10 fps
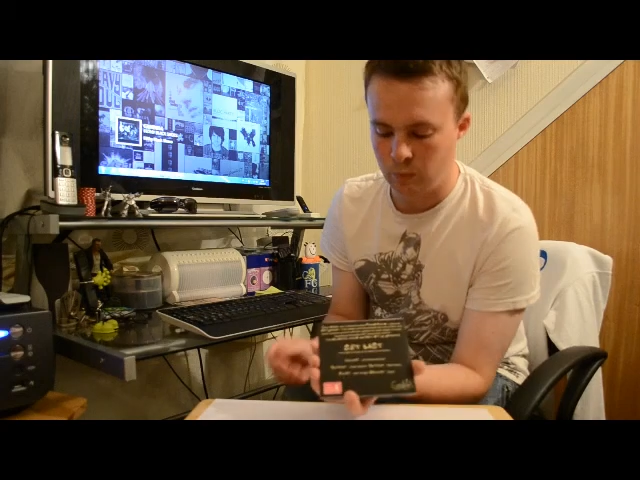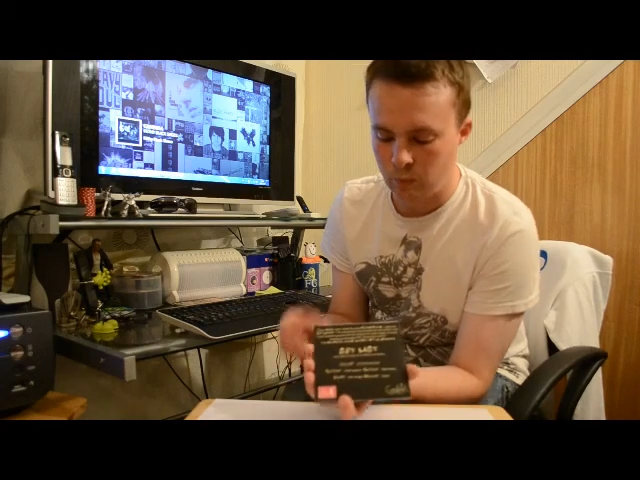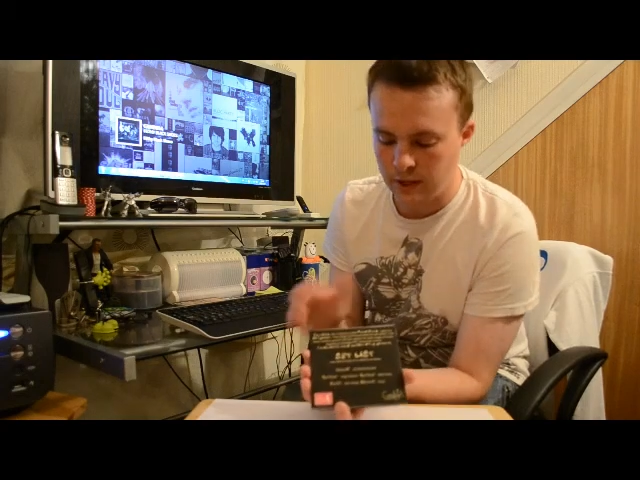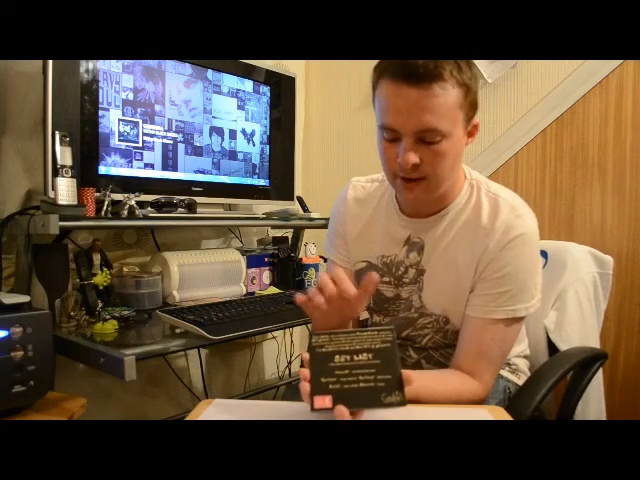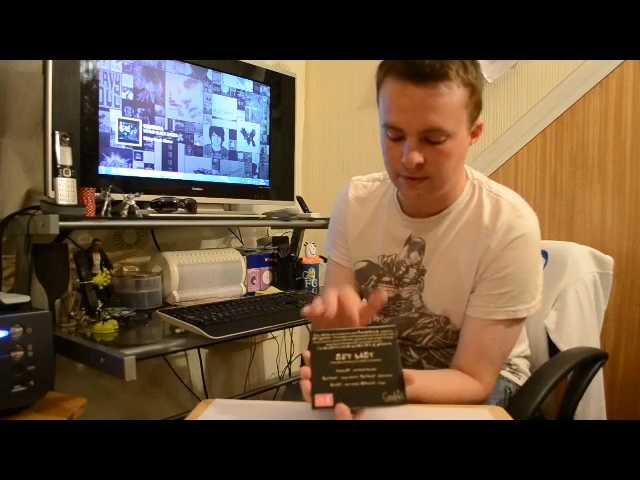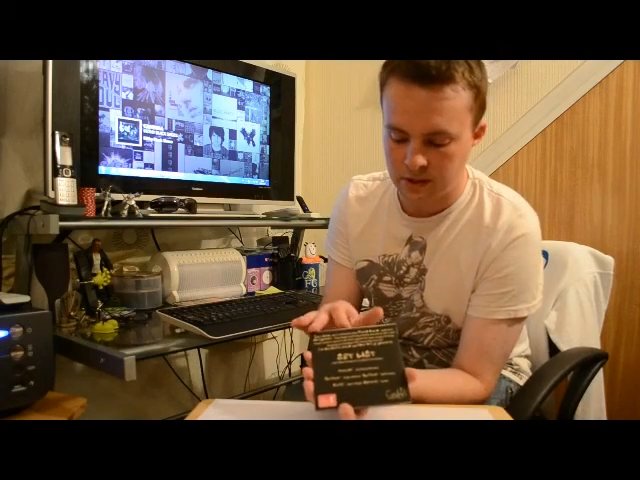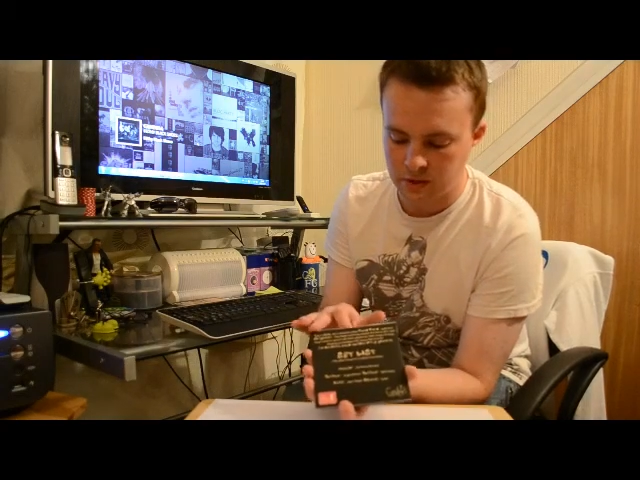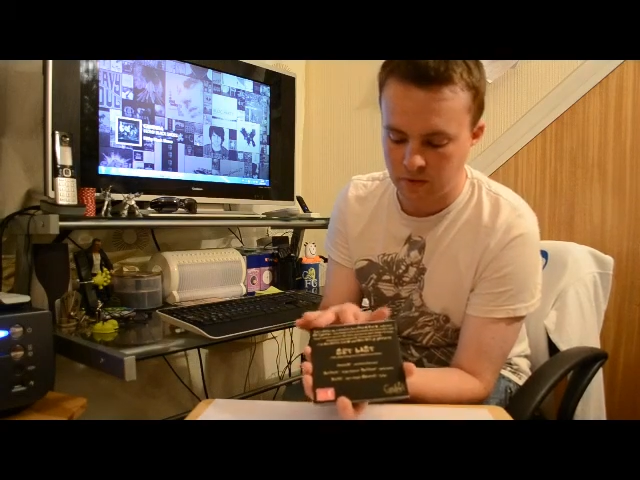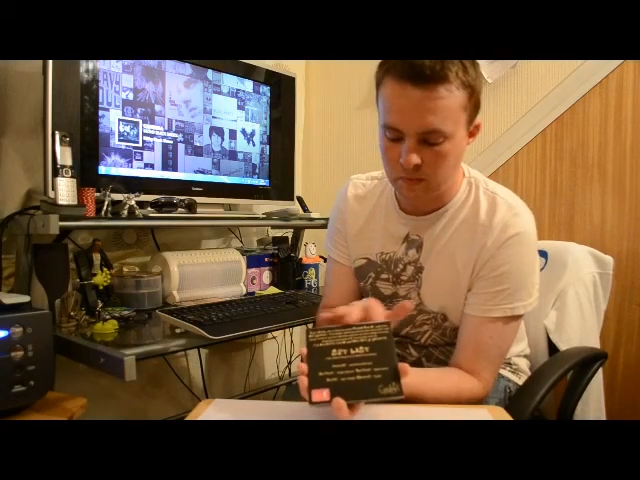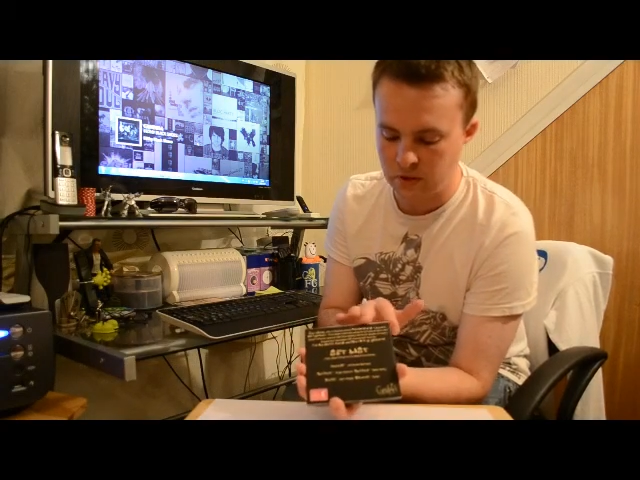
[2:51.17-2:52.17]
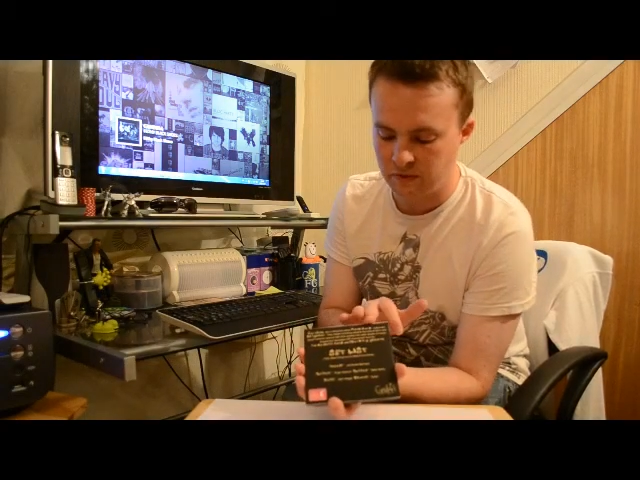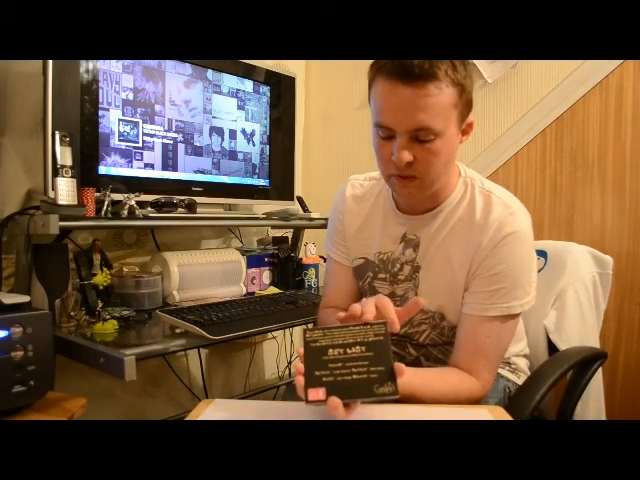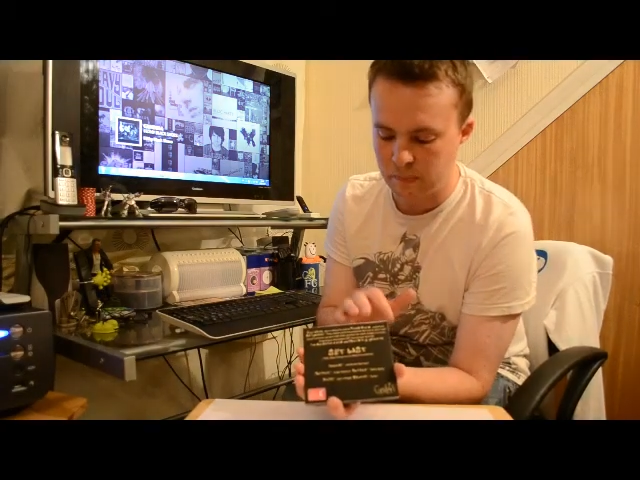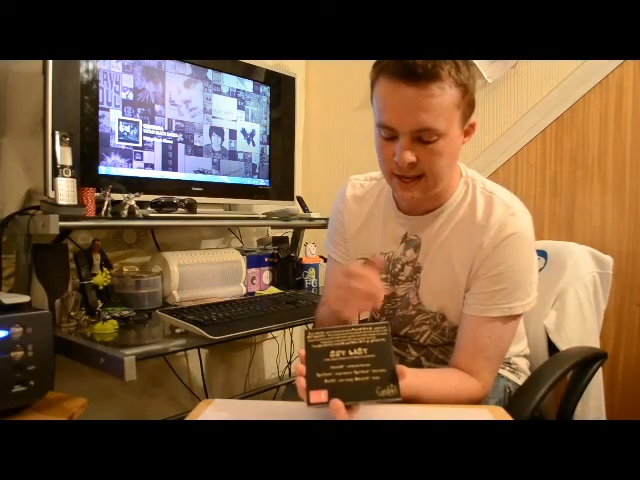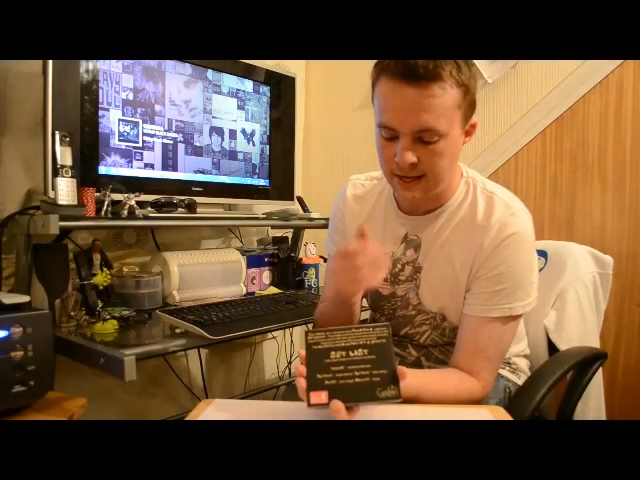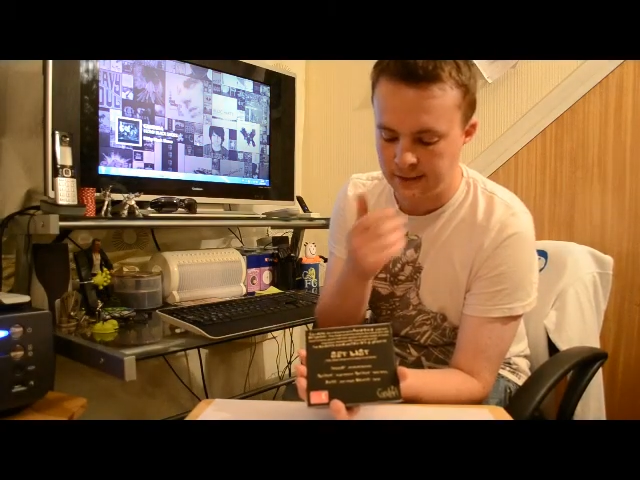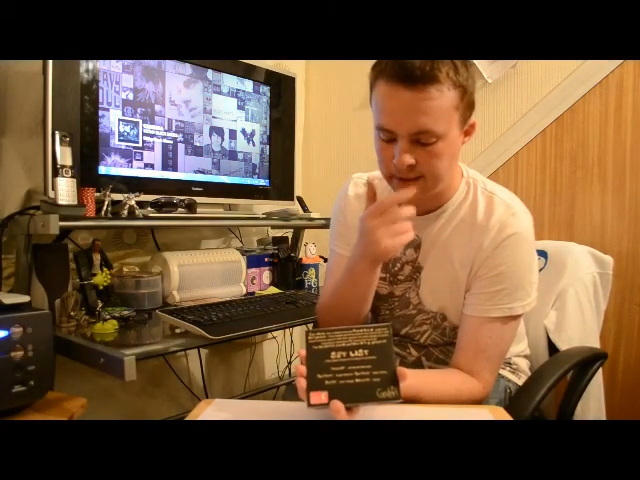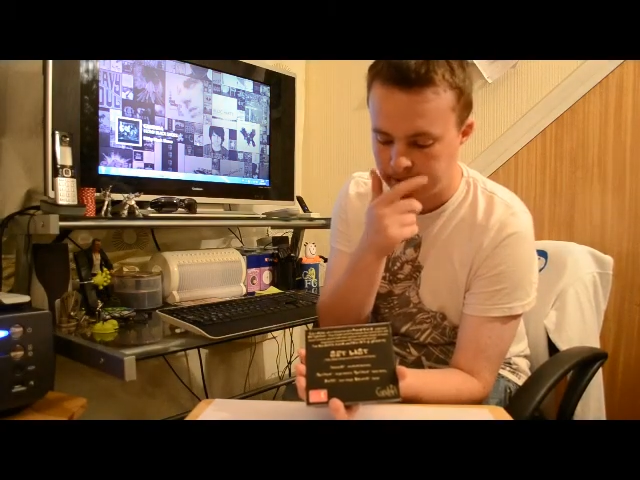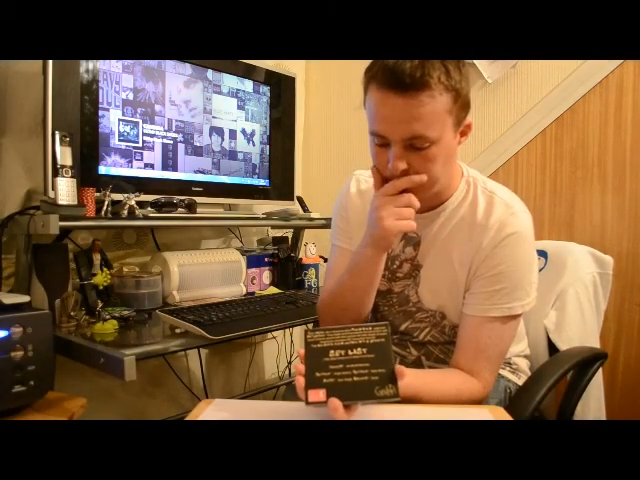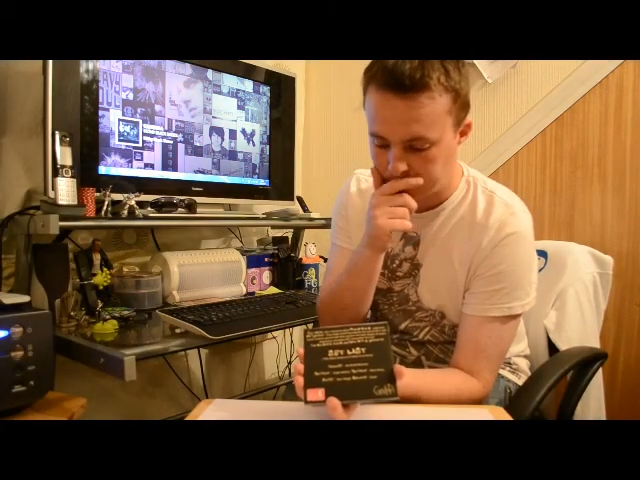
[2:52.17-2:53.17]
we have a description of the band,